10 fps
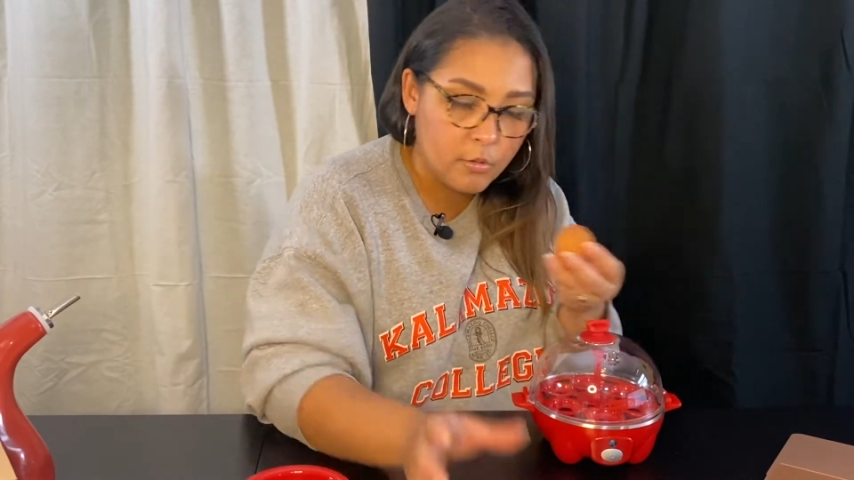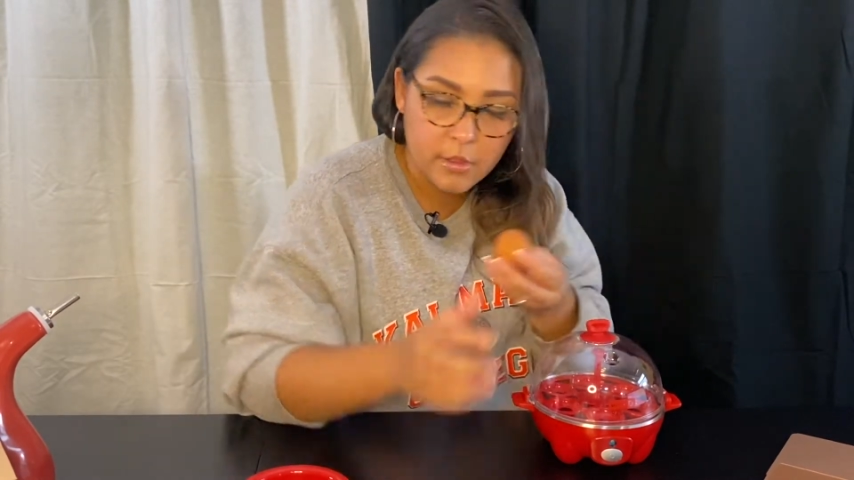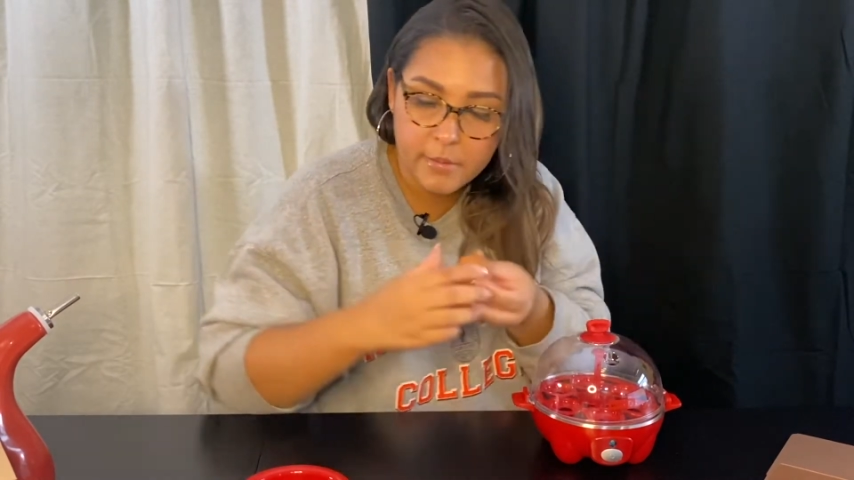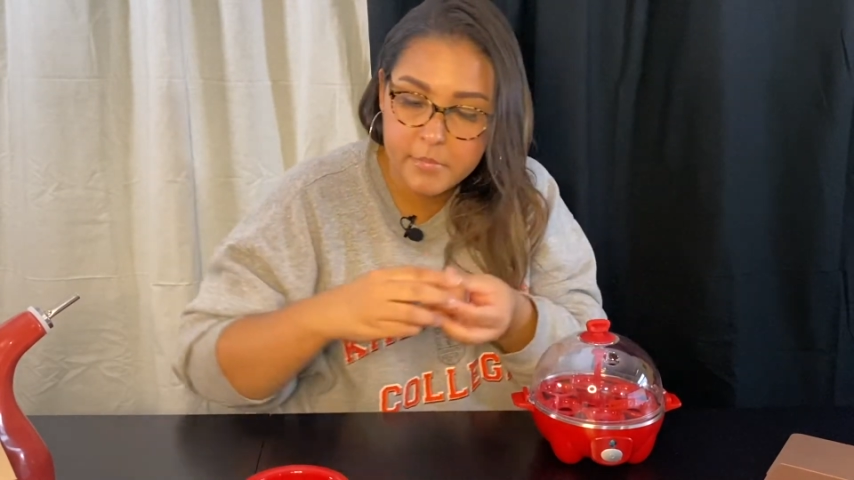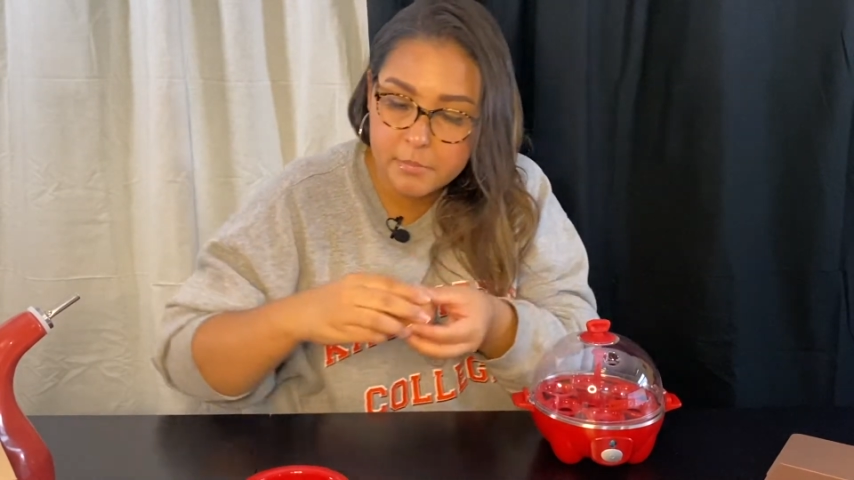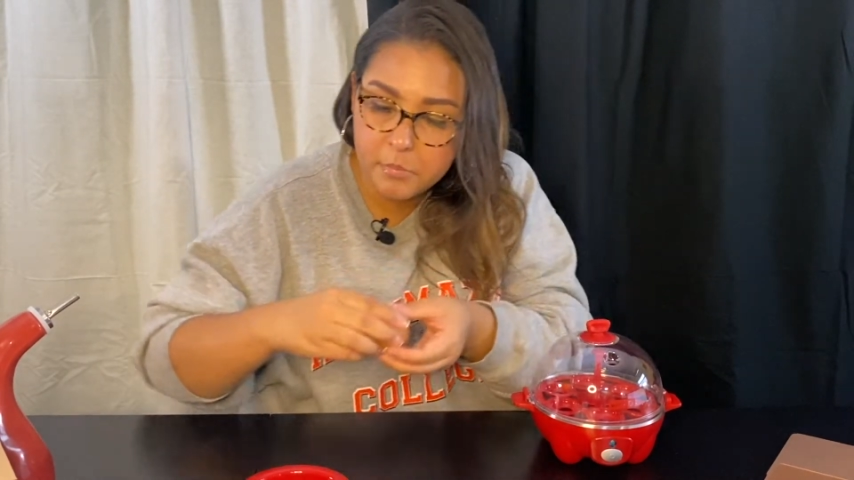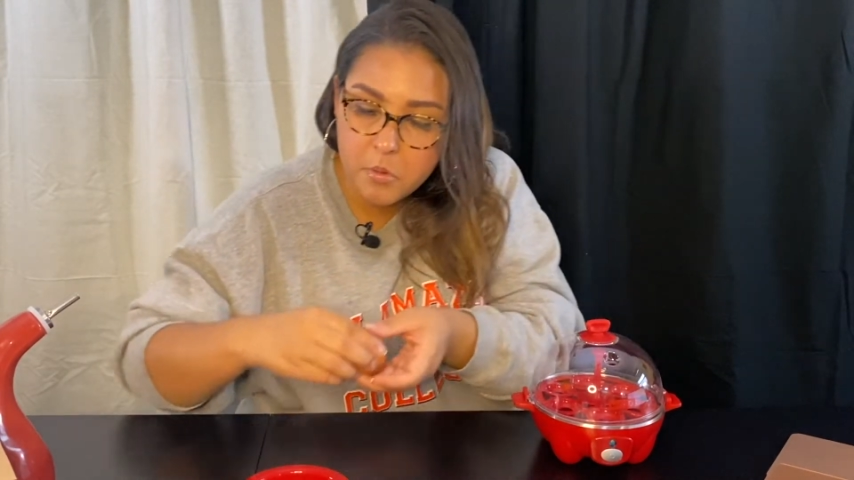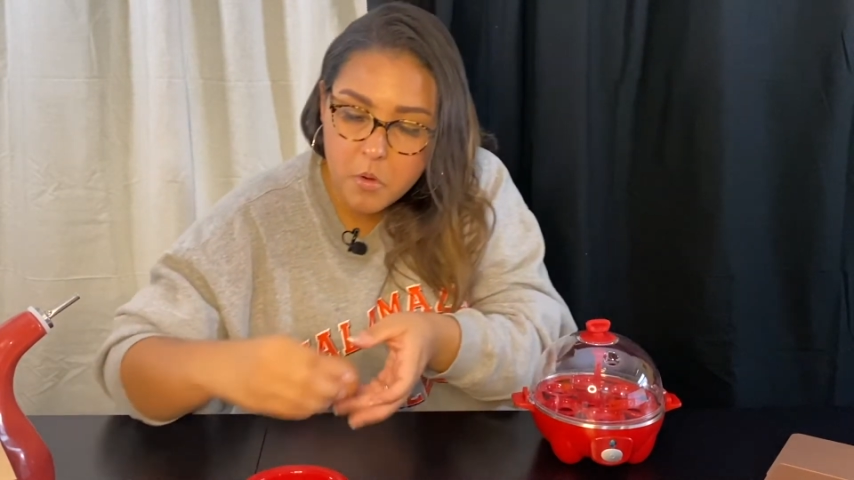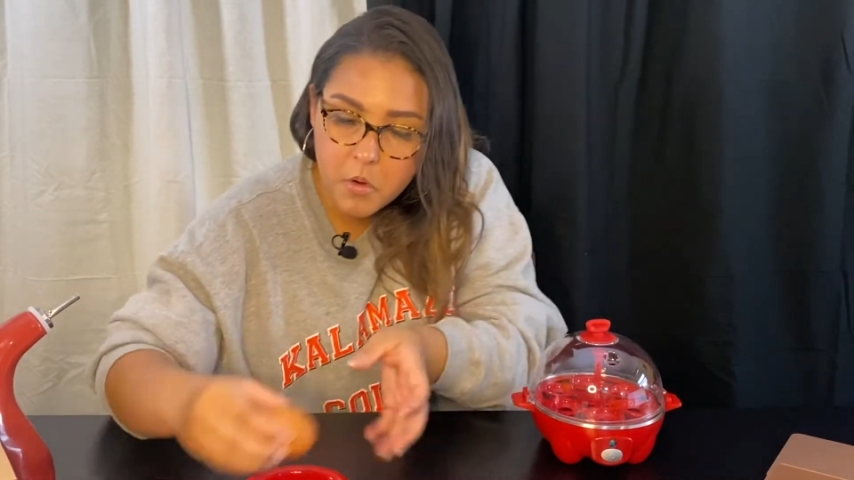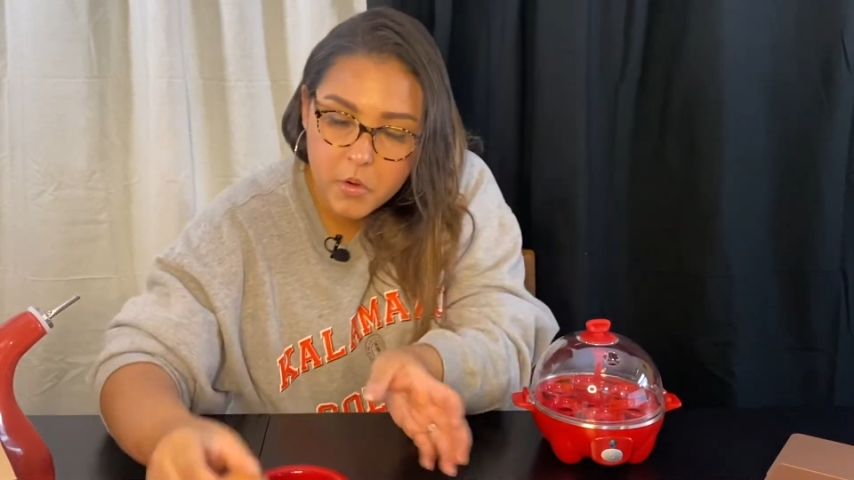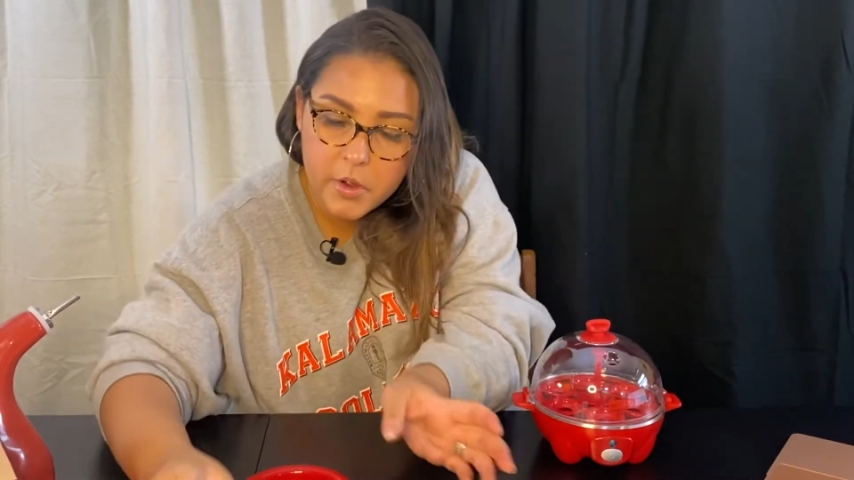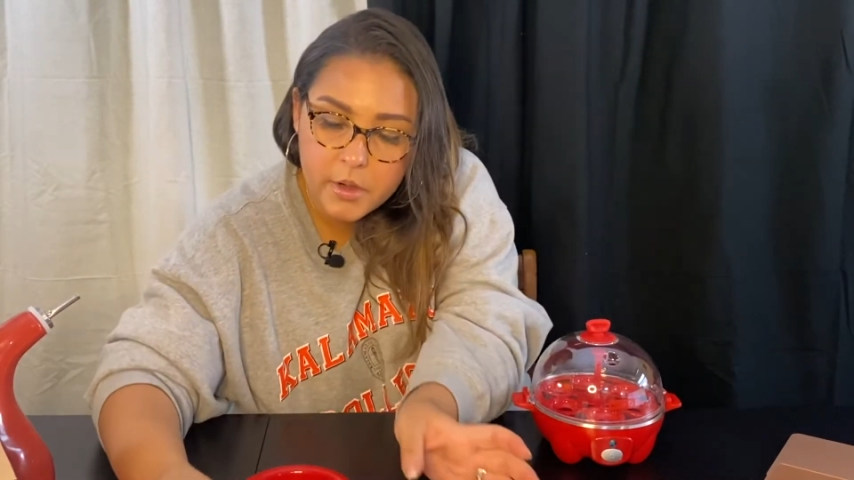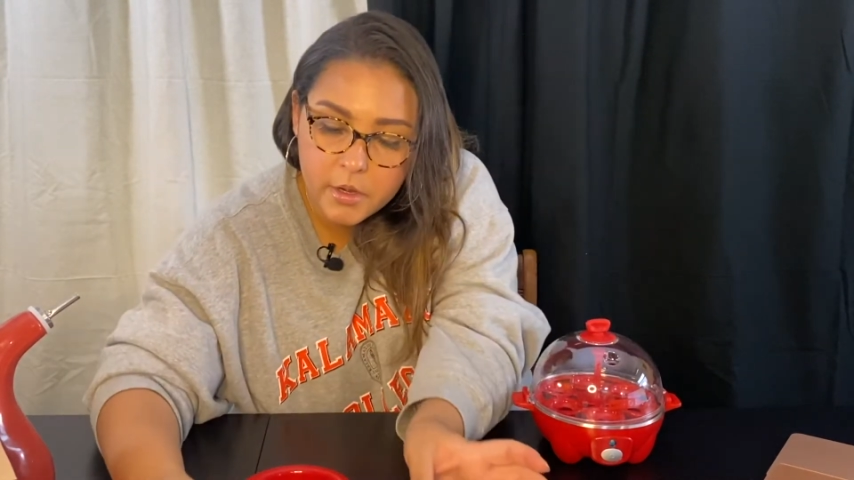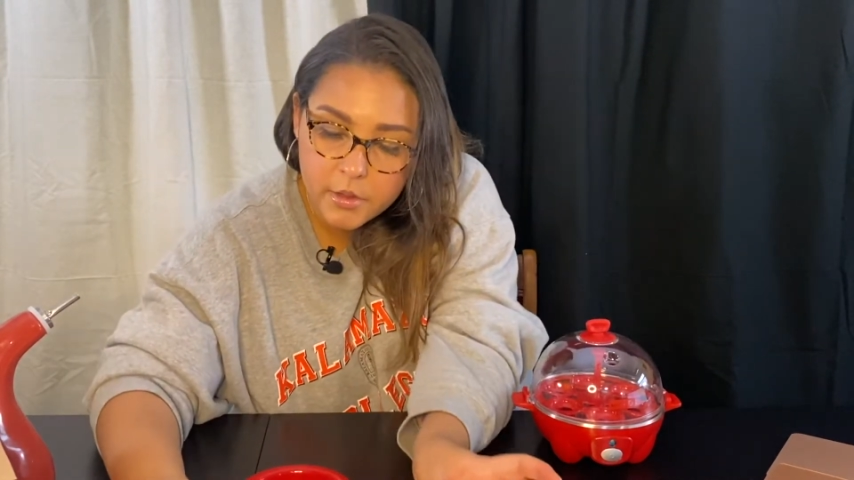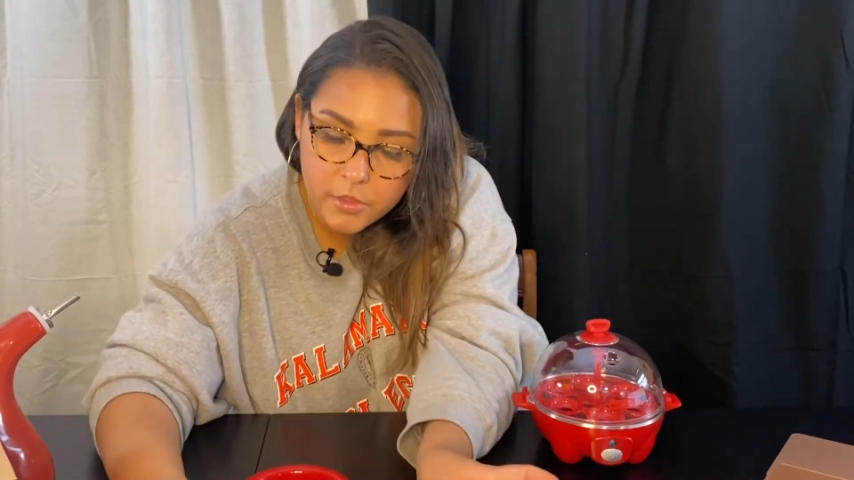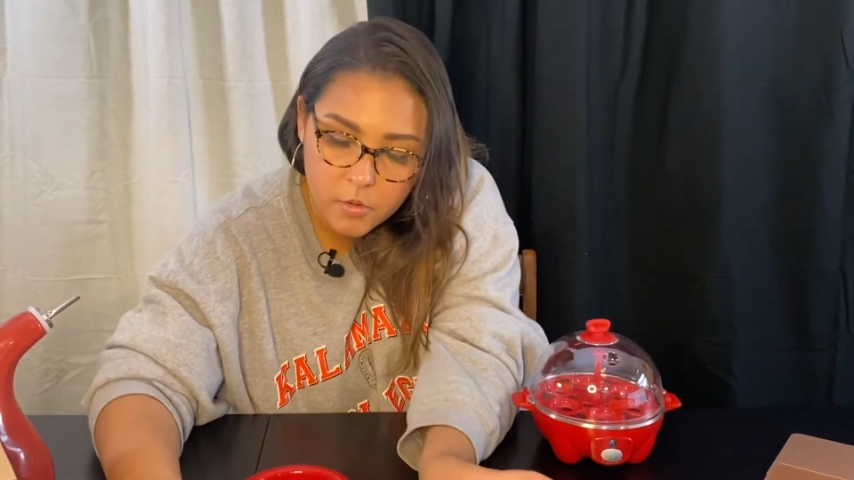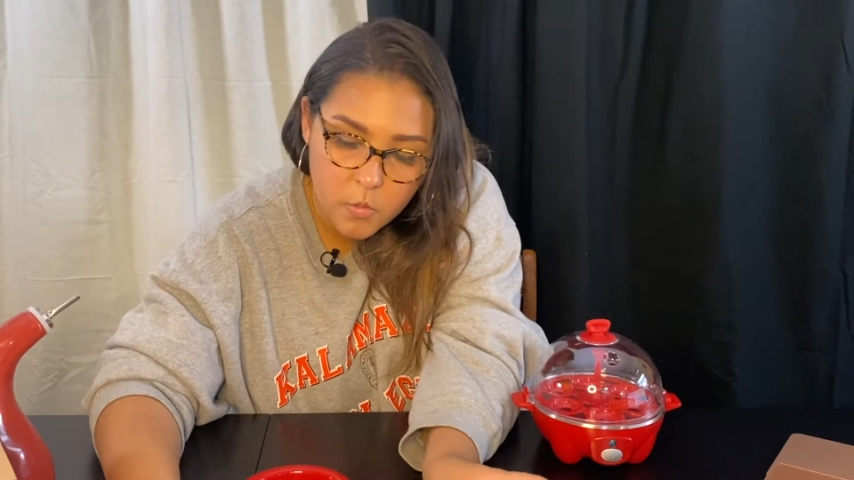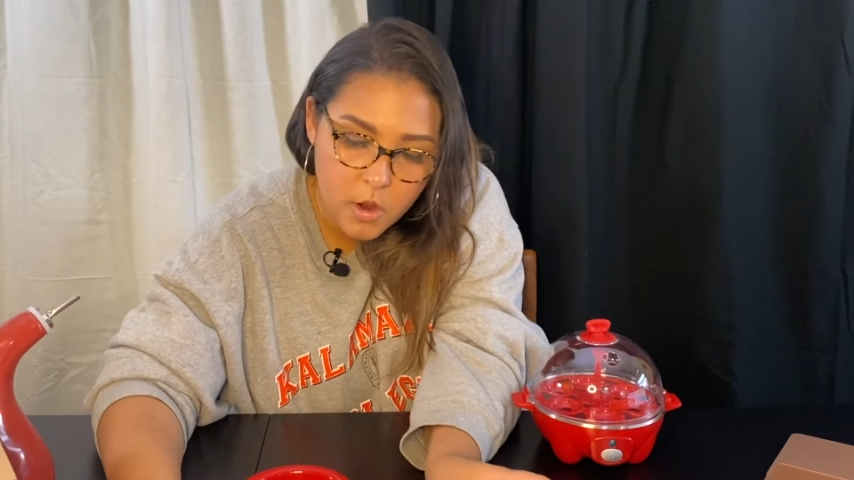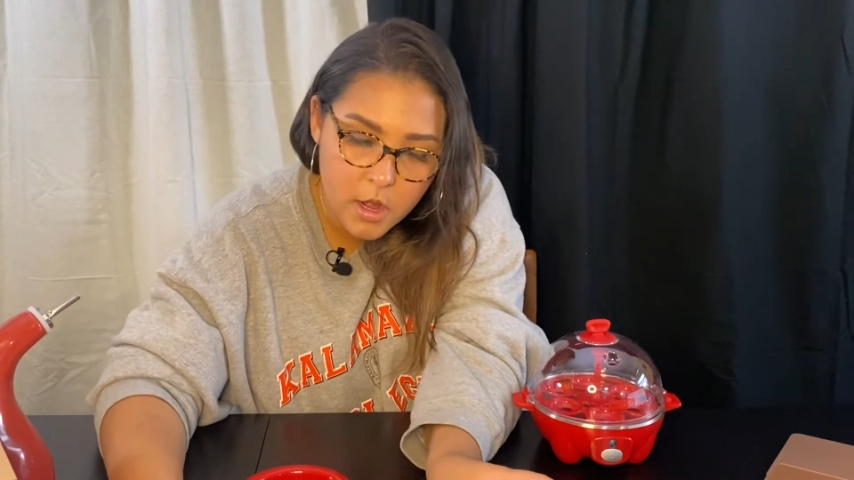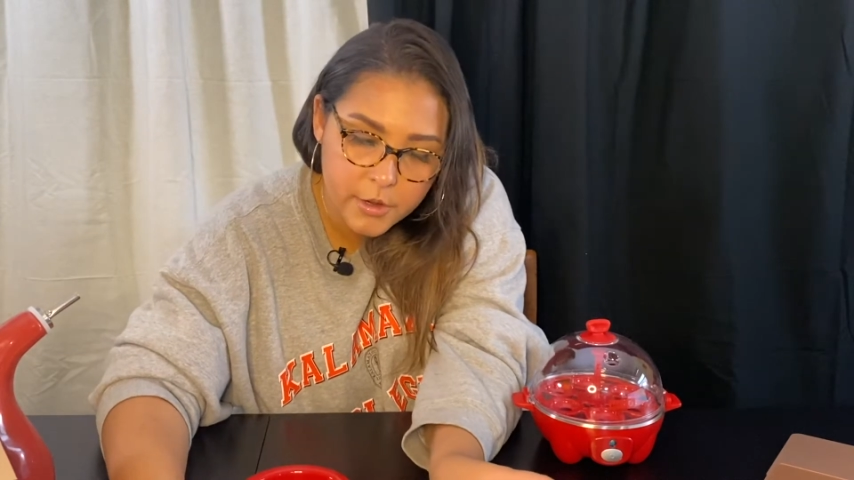Let me pour the
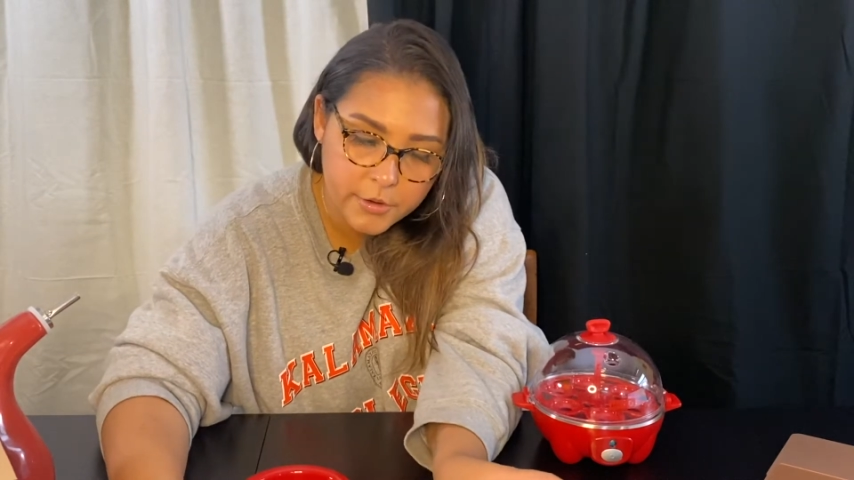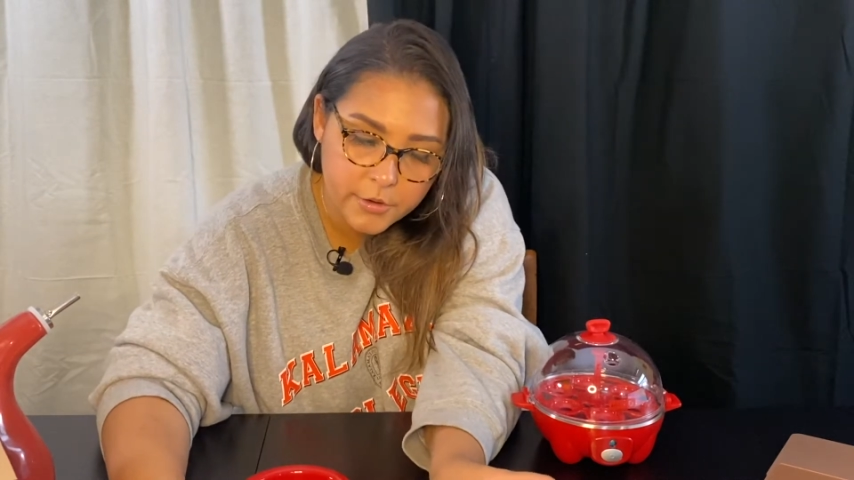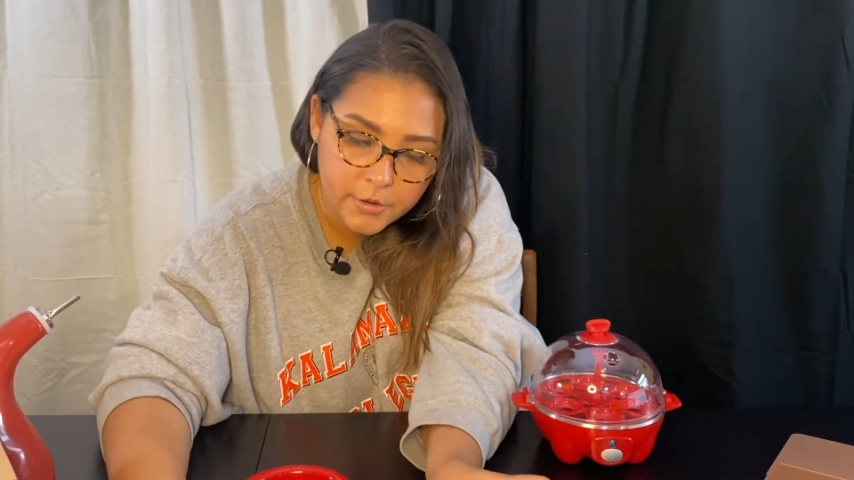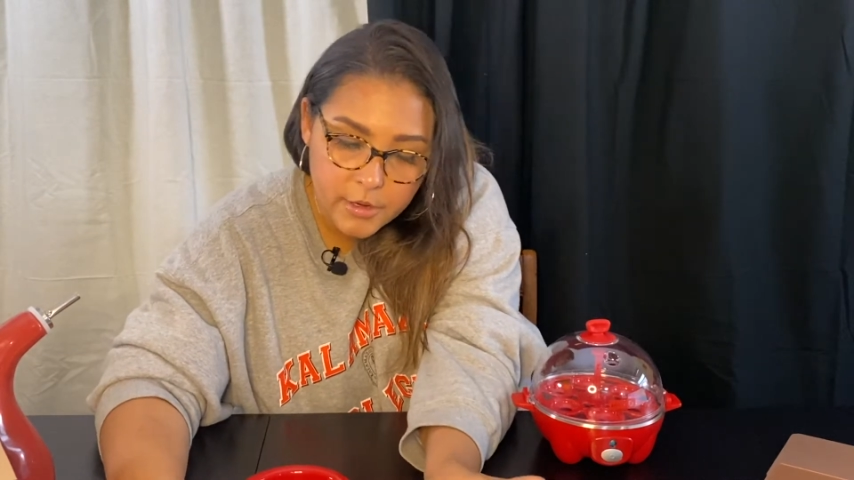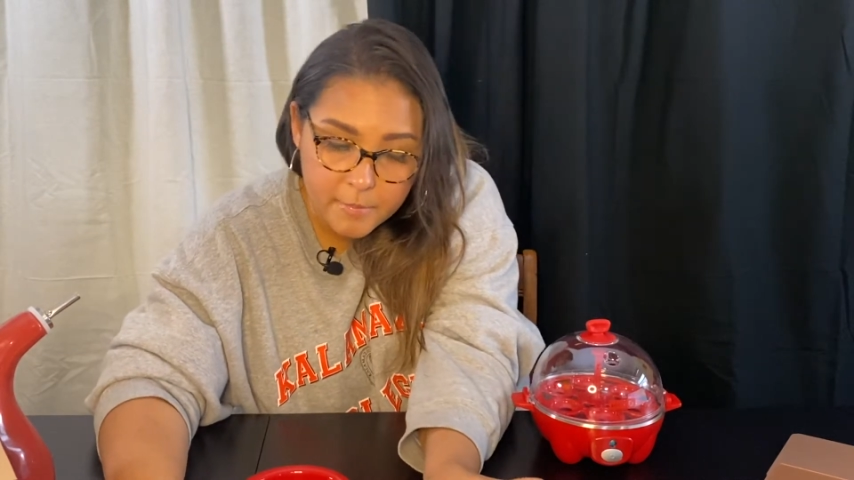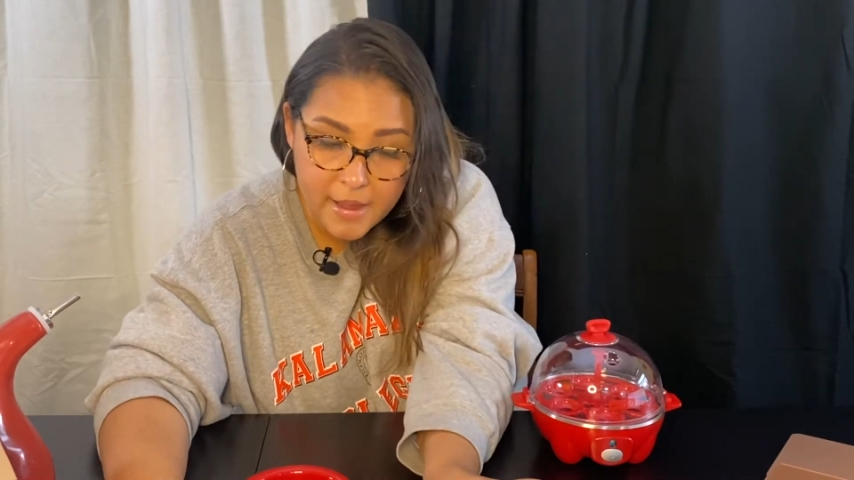water.